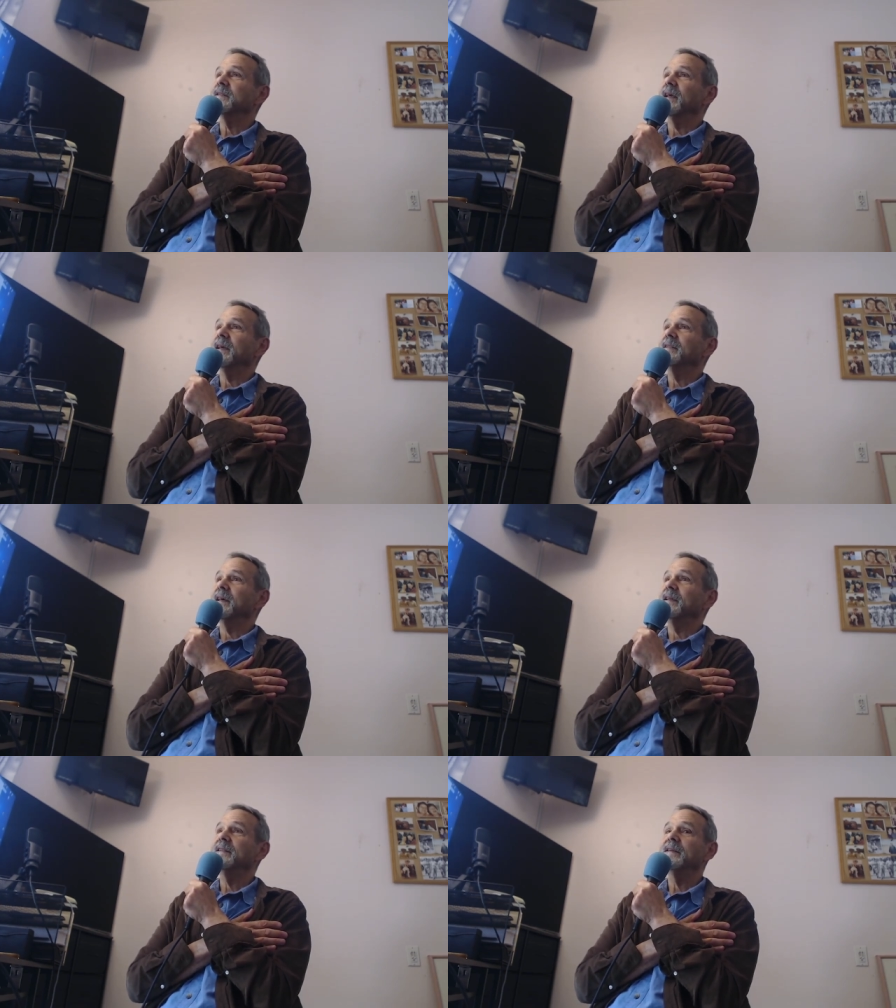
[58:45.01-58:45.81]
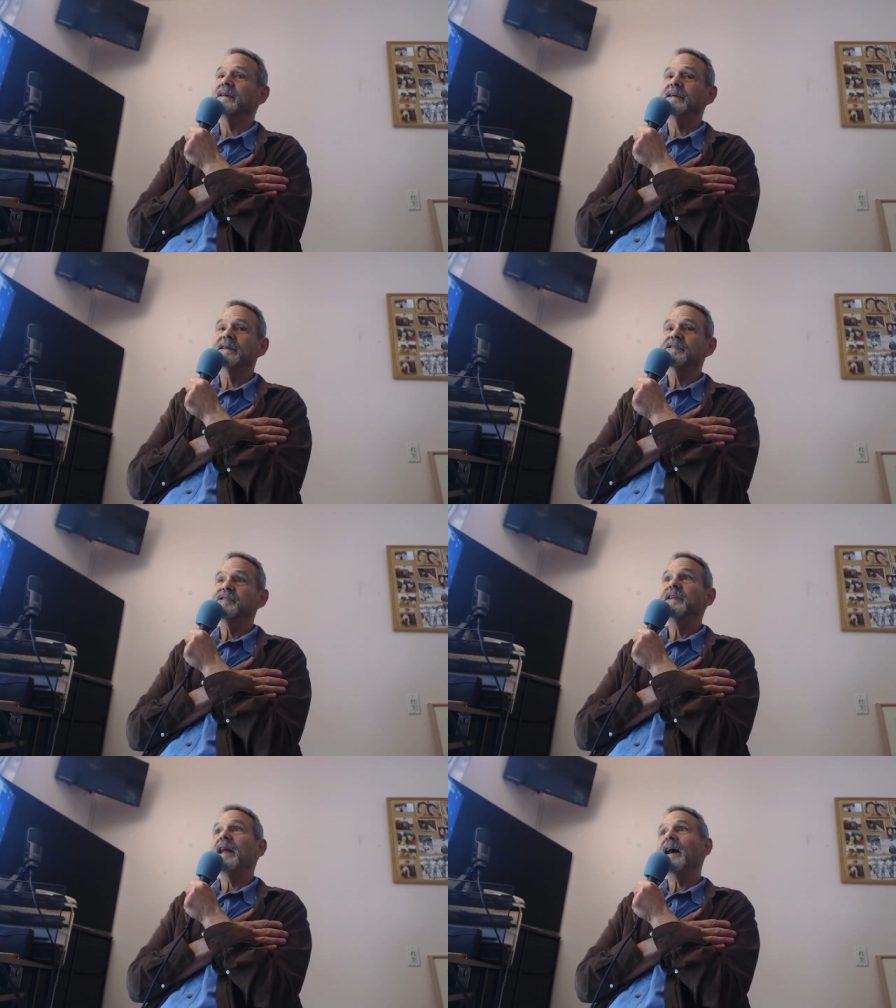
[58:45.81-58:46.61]
And then she
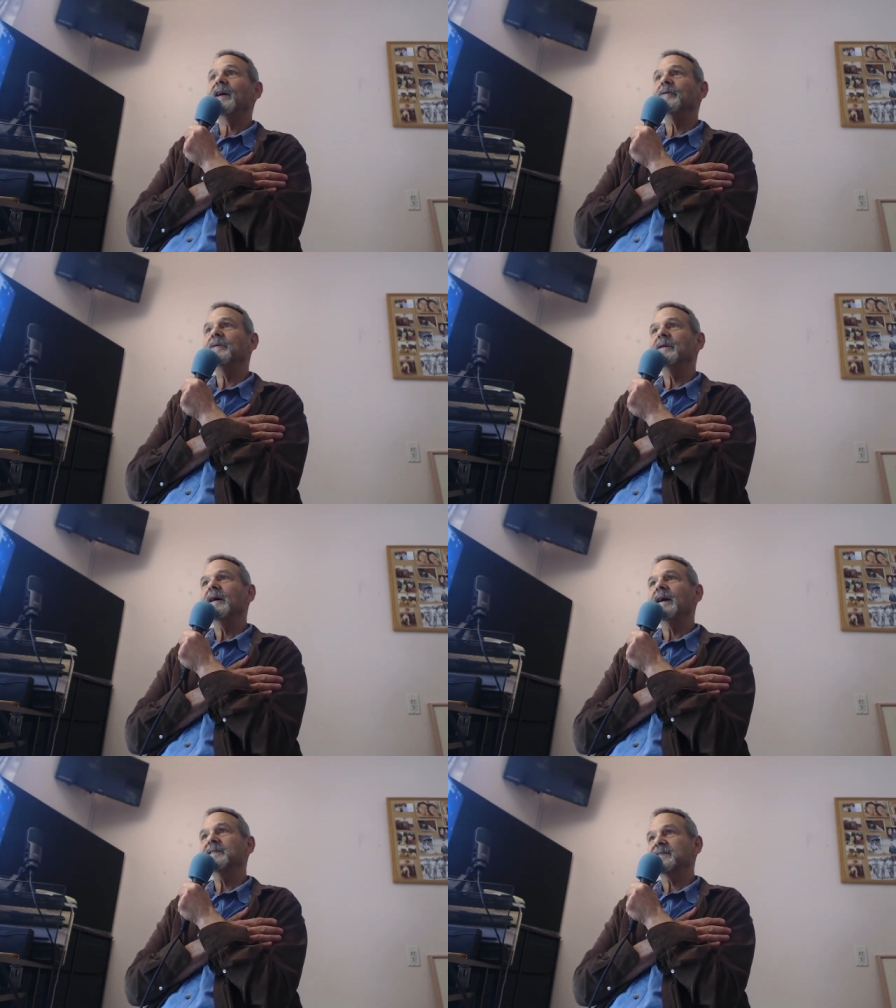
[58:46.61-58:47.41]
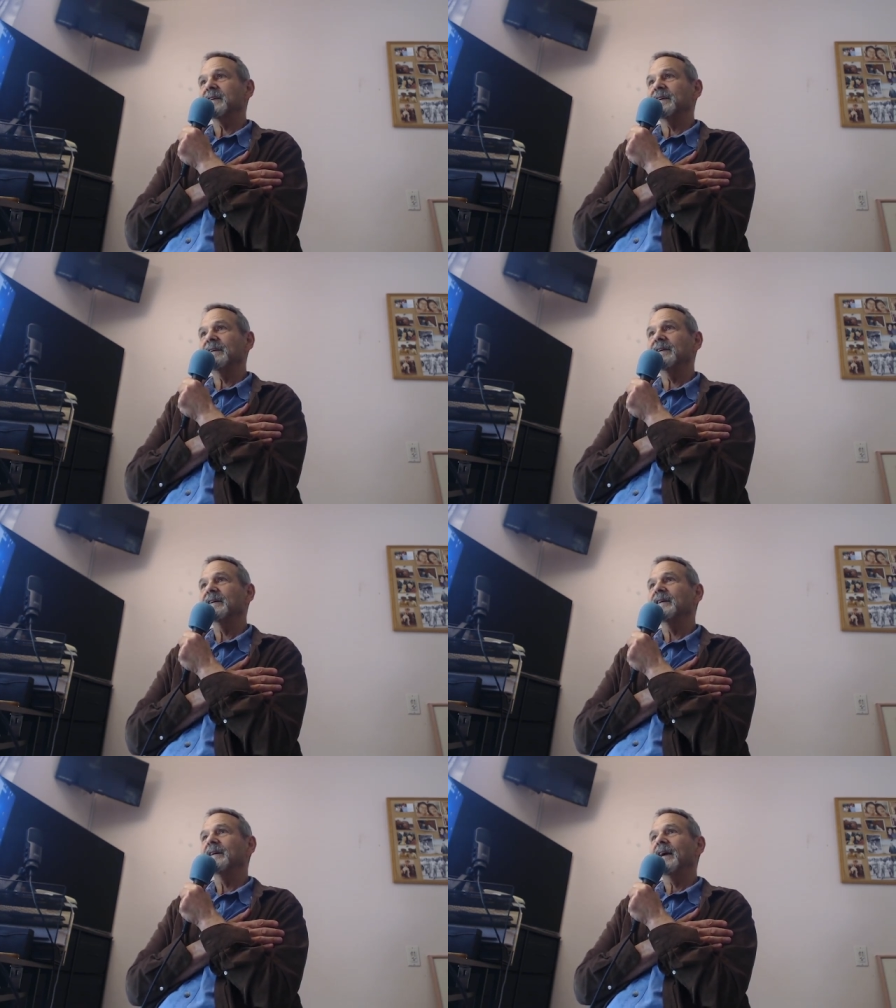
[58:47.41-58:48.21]
now, I see,
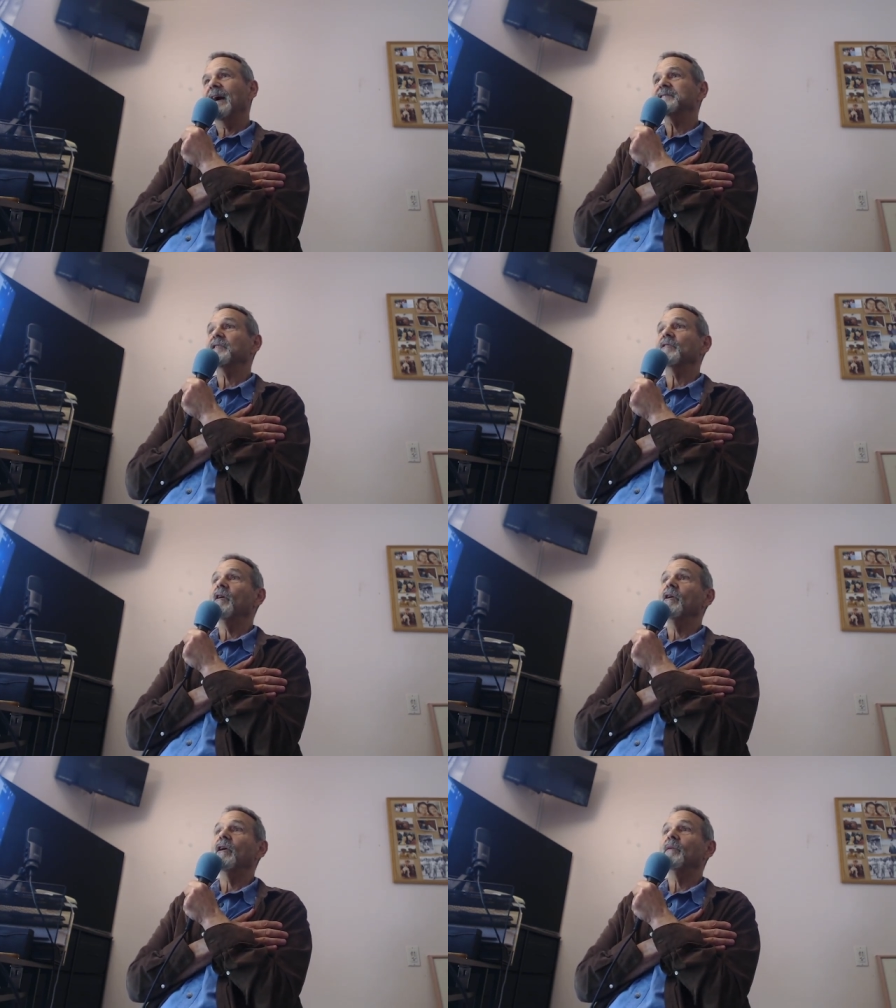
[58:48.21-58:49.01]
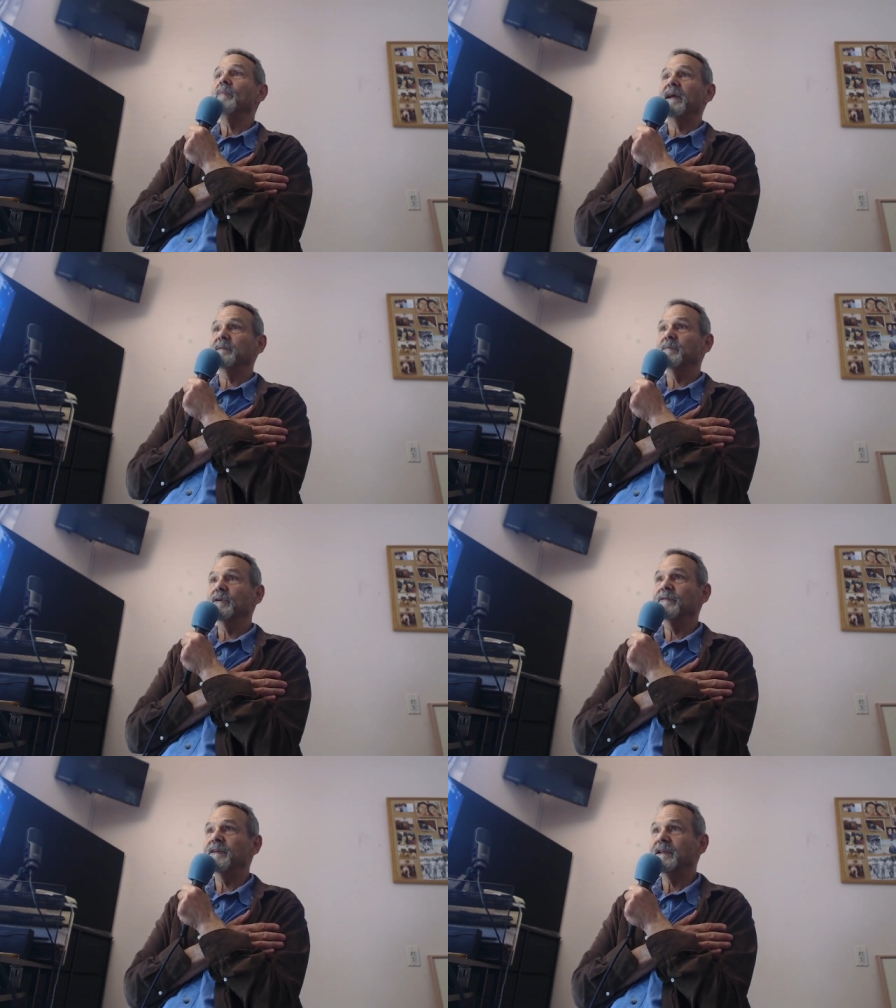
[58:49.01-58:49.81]
has made a
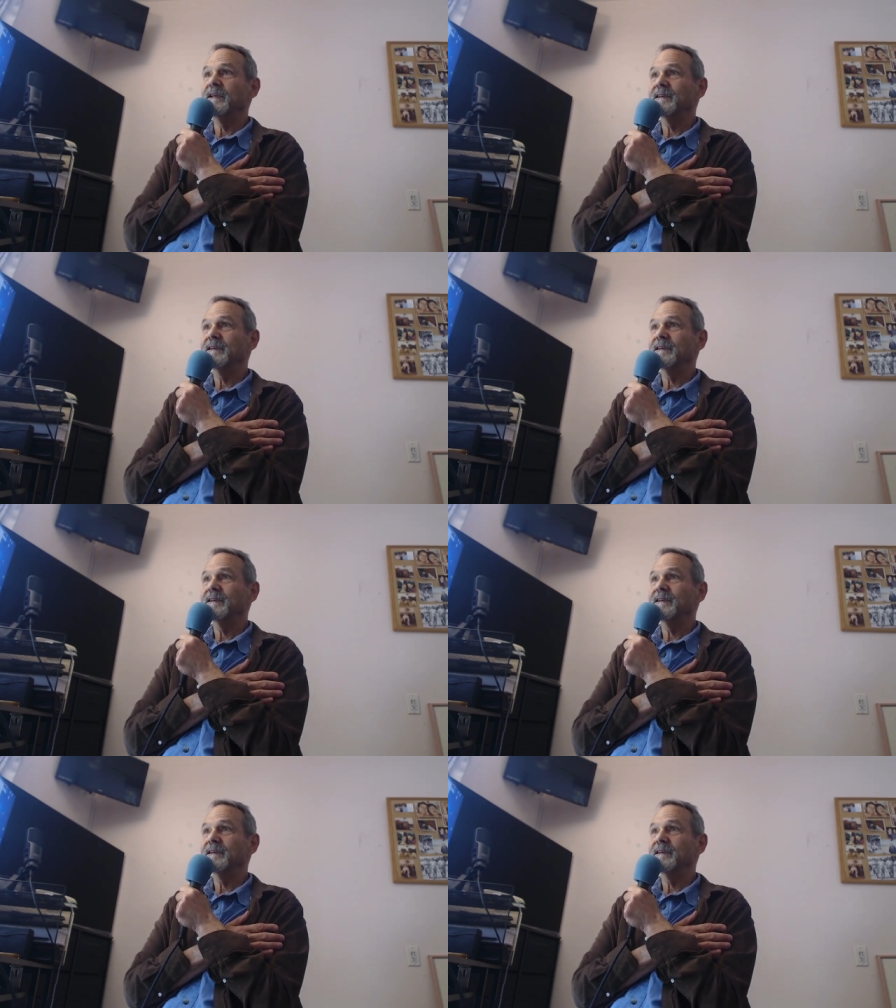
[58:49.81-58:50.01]
movie,